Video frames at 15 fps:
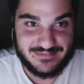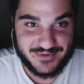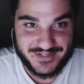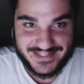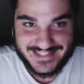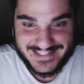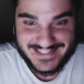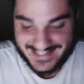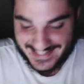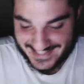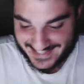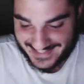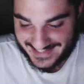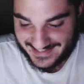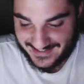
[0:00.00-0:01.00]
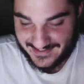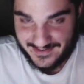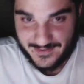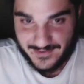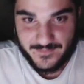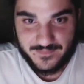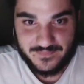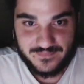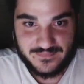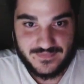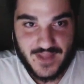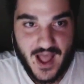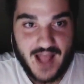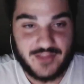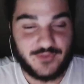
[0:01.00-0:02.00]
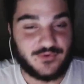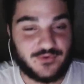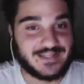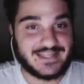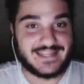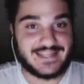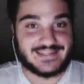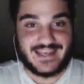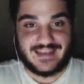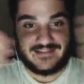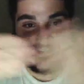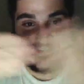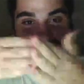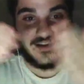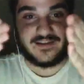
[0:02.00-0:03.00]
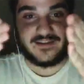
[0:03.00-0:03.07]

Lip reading: boys. I thought it hit the inside of